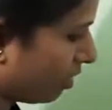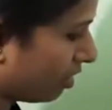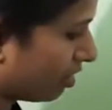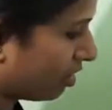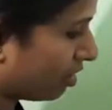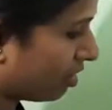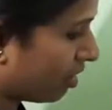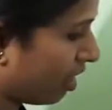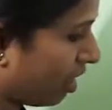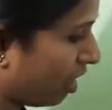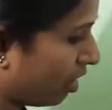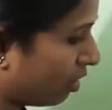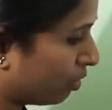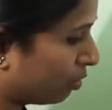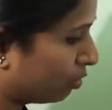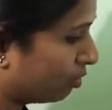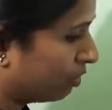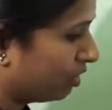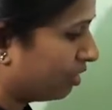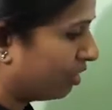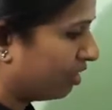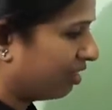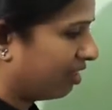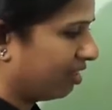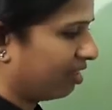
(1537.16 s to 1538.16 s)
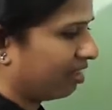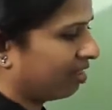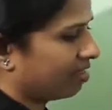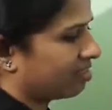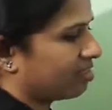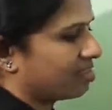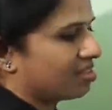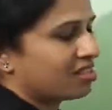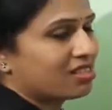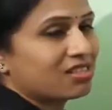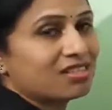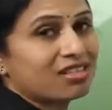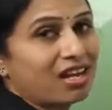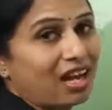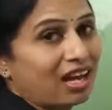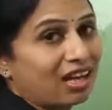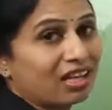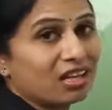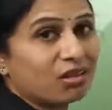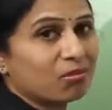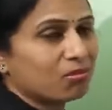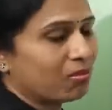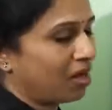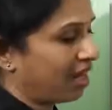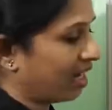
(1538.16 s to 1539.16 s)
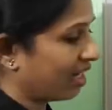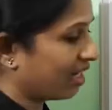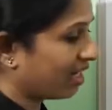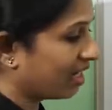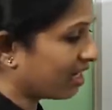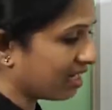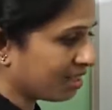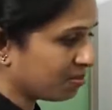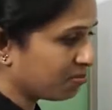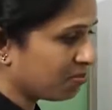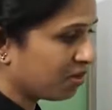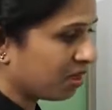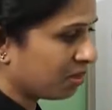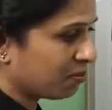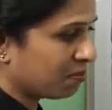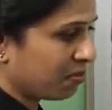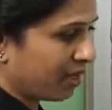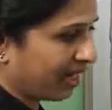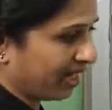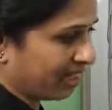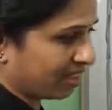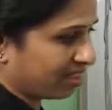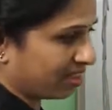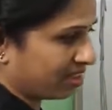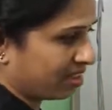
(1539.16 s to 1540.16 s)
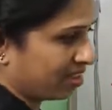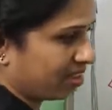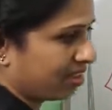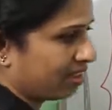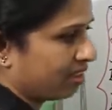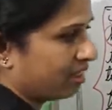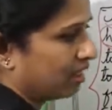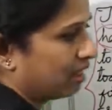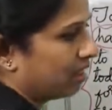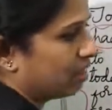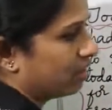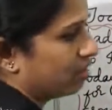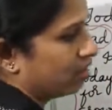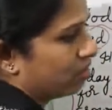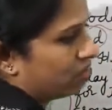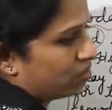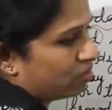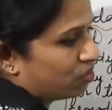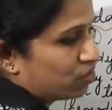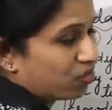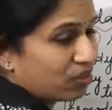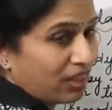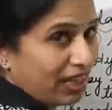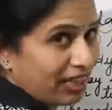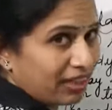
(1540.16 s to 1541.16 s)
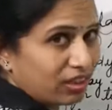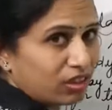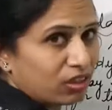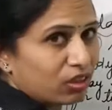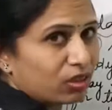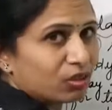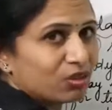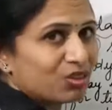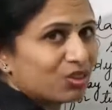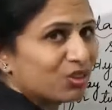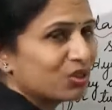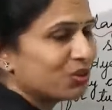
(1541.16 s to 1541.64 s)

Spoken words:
Now it's time. I hit my bed. Write you